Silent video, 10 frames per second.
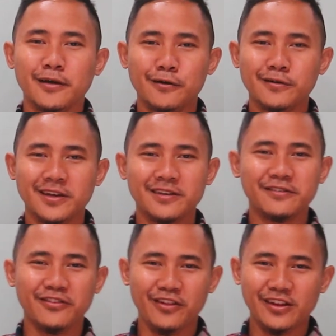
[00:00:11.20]
Okay,
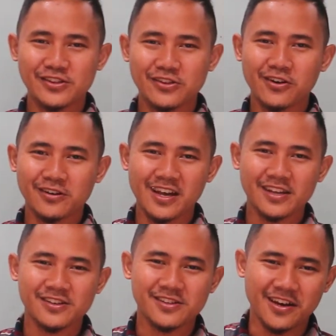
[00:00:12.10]
let's start the
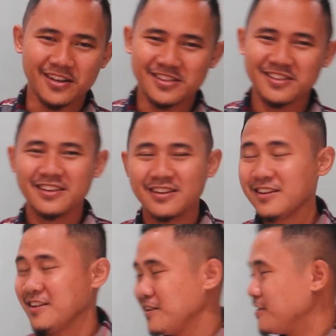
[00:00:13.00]
exercise.
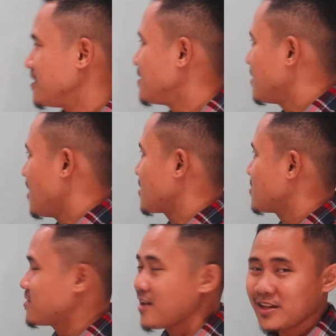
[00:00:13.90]

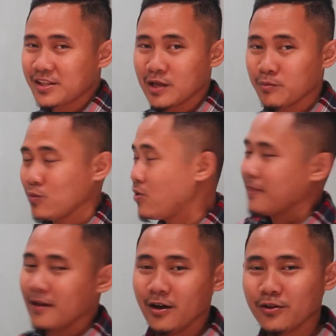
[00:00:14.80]
Exercise number 1.
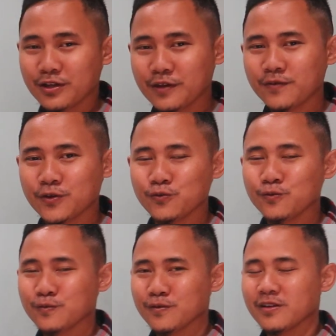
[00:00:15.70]
I'll give you
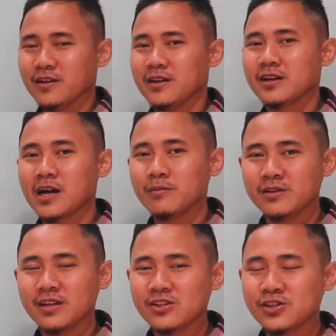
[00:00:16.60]
a
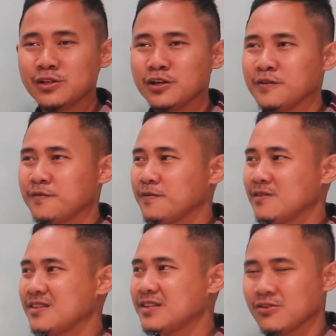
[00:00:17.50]
combination of
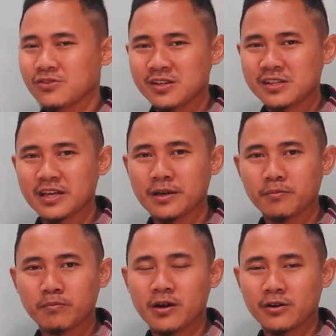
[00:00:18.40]
series and
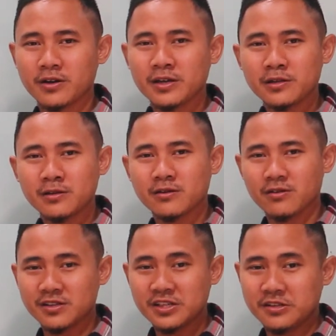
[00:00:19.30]
parallel
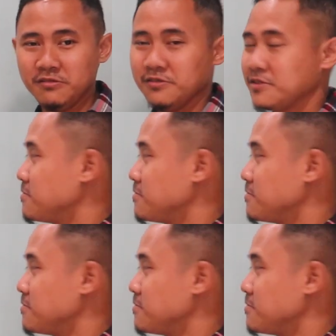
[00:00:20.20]
resistance.